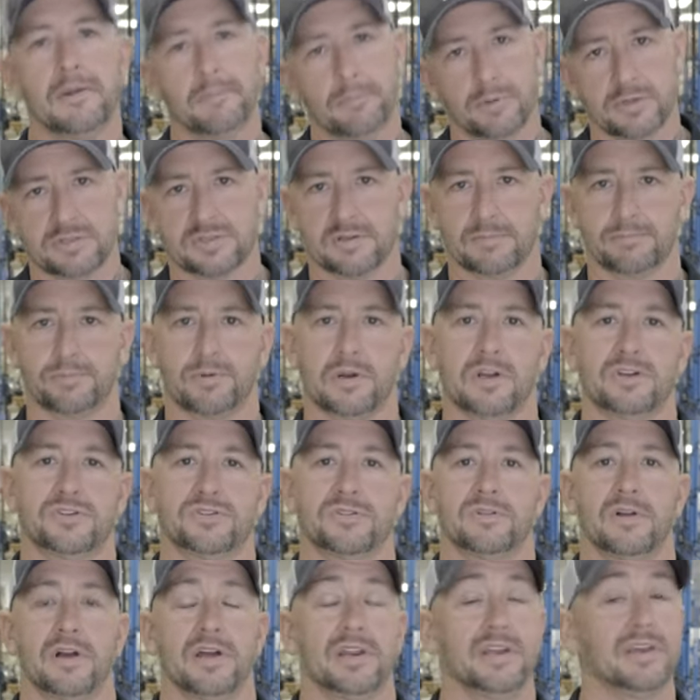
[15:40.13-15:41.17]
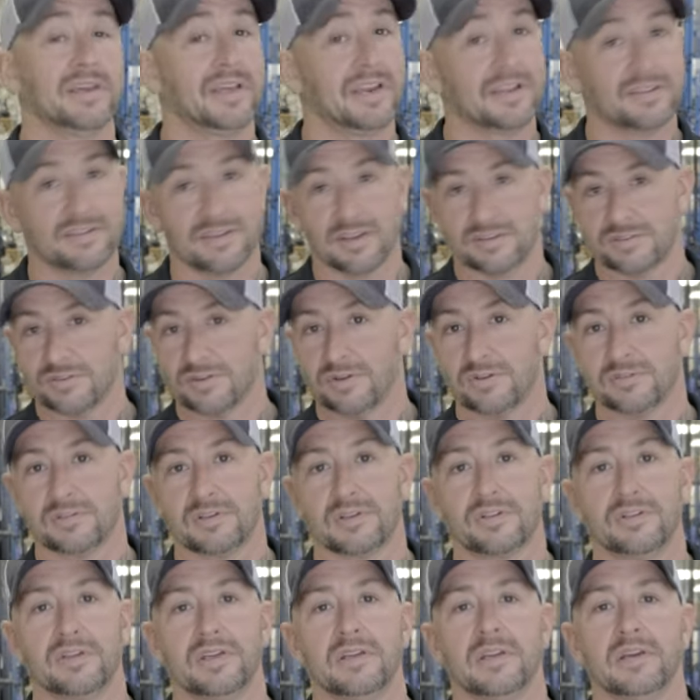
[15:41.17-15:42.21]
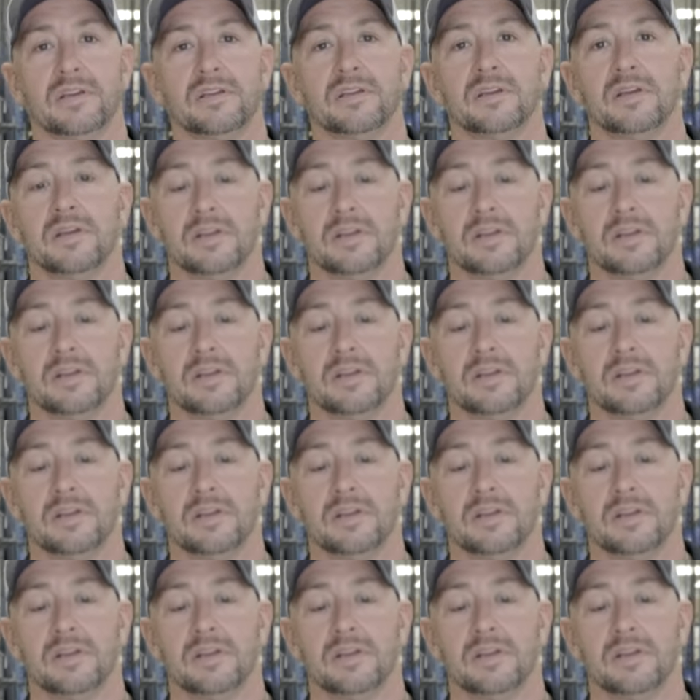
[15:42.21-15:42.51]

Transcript: put some pressure on it, and it doesn't hurt to clean it.